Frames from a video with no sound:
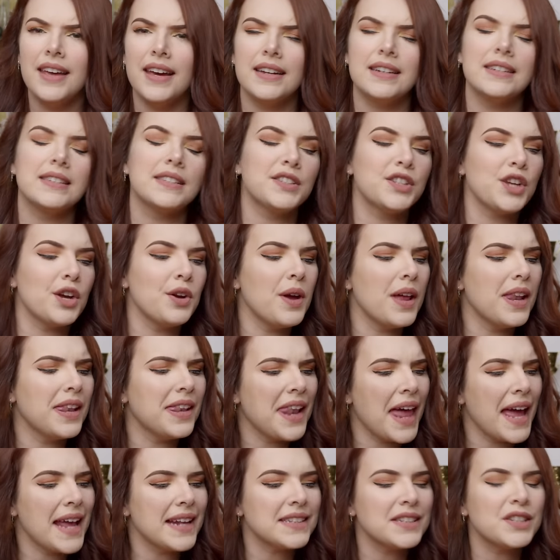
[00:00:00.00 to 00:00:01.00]
then, so
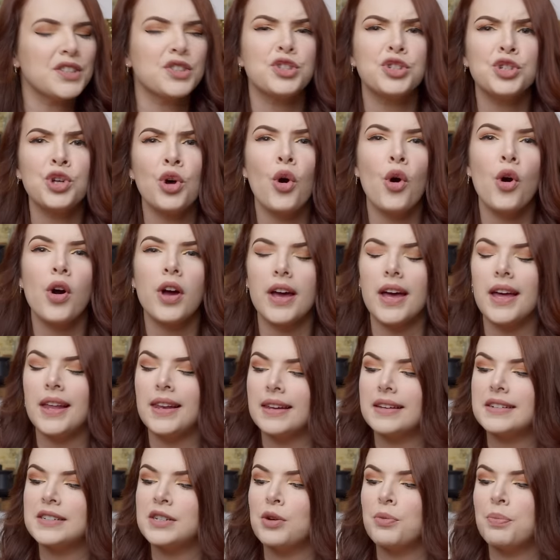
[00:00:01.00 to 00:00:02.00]
let's talk a
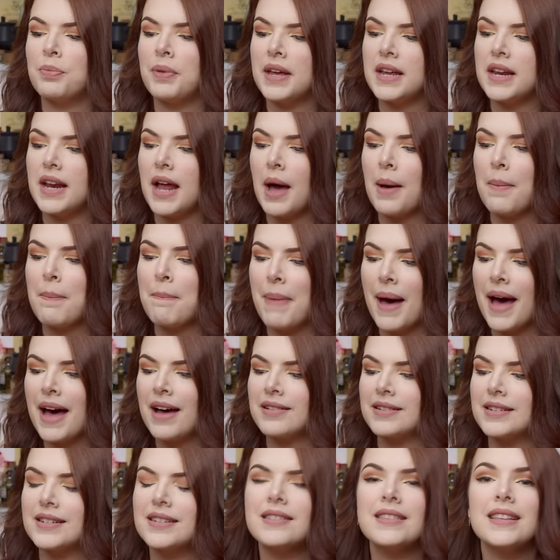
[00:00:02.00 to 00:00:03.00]
little bit
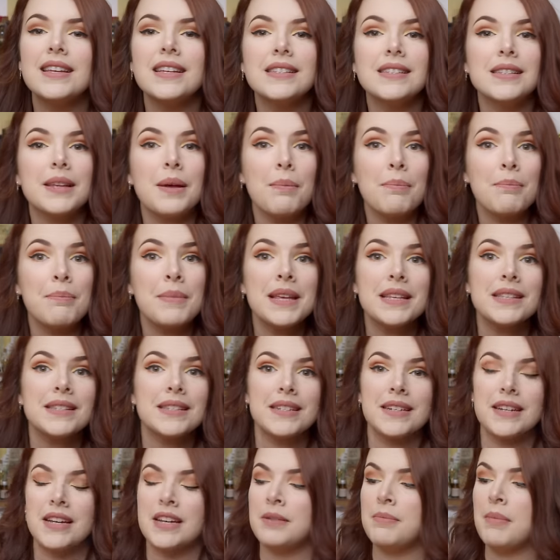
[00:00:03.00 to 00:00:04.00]
about this
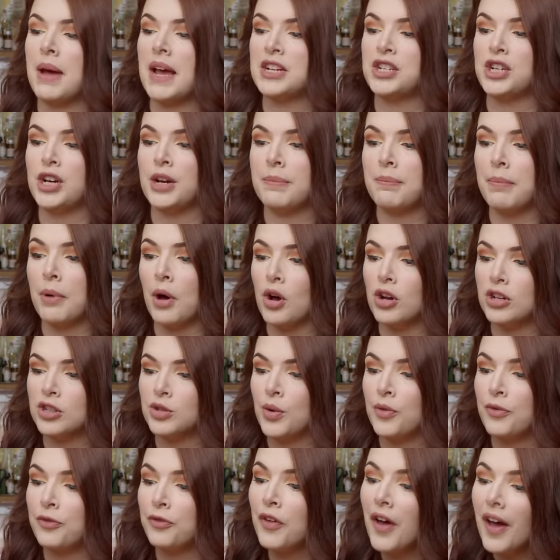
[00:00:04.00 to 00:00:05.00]
Mist and Magic box.
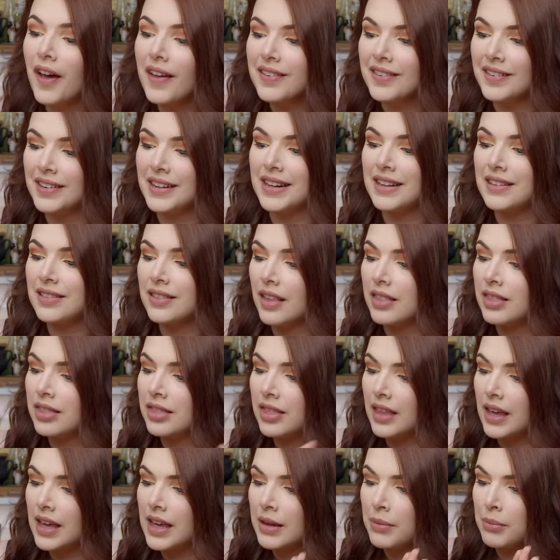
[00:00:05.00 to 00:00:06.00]
Well, firstly, the
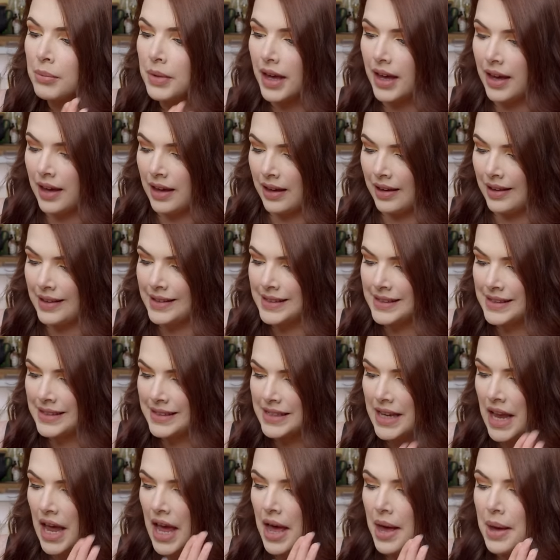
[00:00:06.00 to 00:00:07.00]
theme
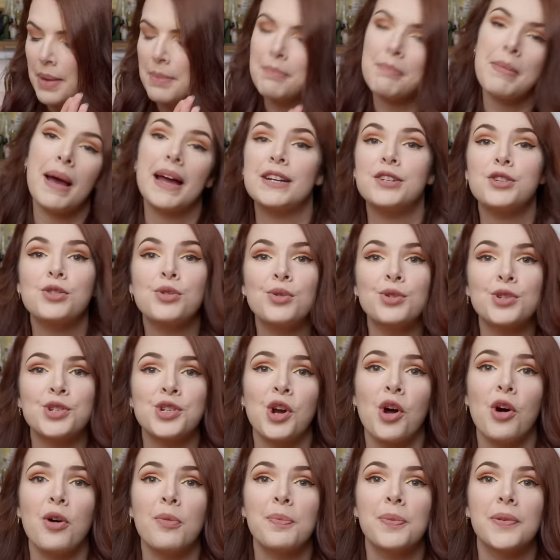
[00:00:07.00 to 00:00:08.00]
is magical
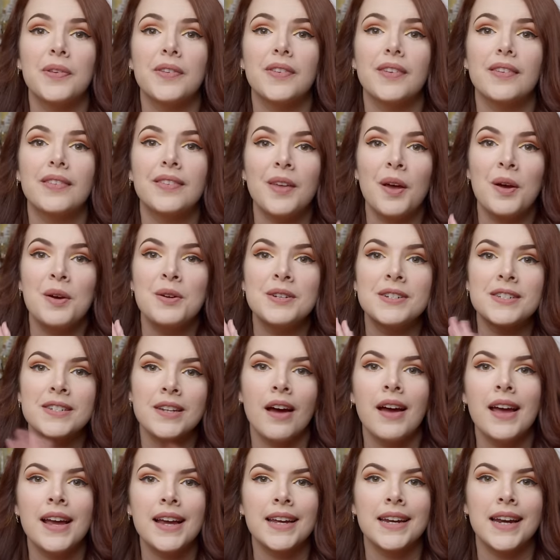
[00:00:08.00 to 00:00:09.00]
shops. So
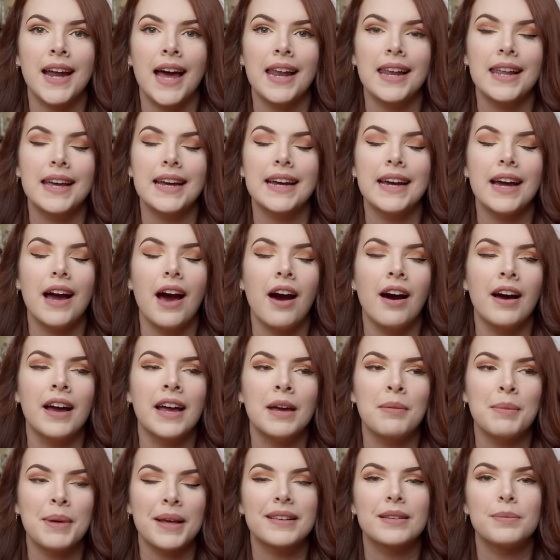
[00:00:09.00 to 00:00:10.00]
Diagon Alley, I
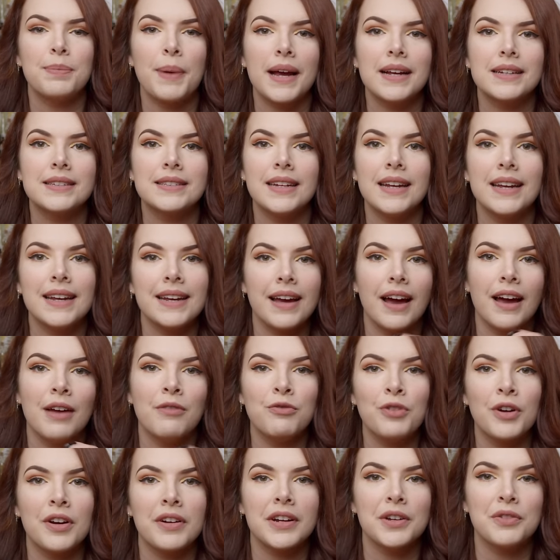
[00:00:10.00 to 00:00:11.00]
am expecting. I'm
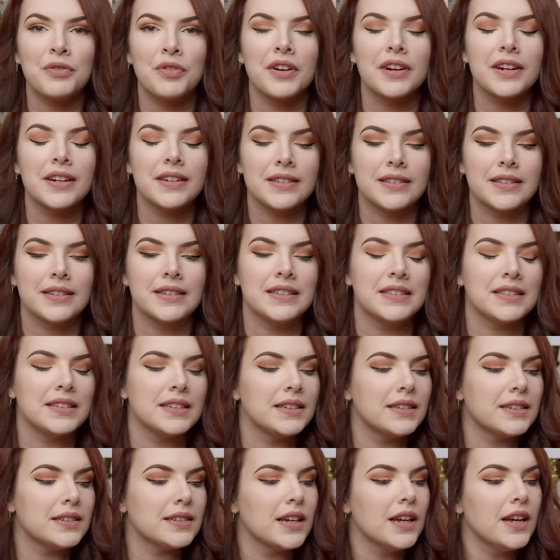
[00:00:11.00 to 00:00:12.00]
very, very
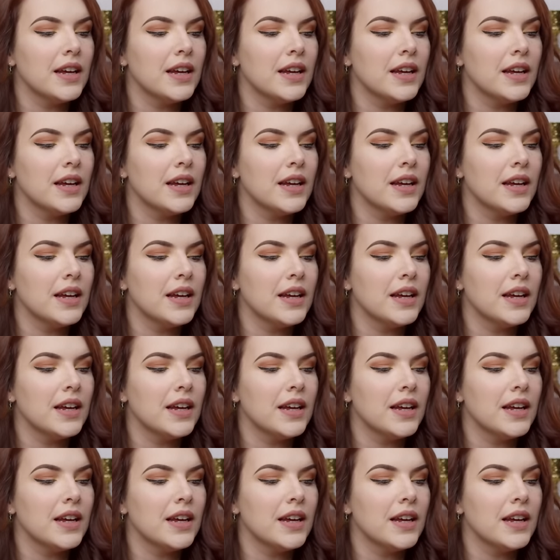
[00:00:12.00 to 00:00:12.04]
excited.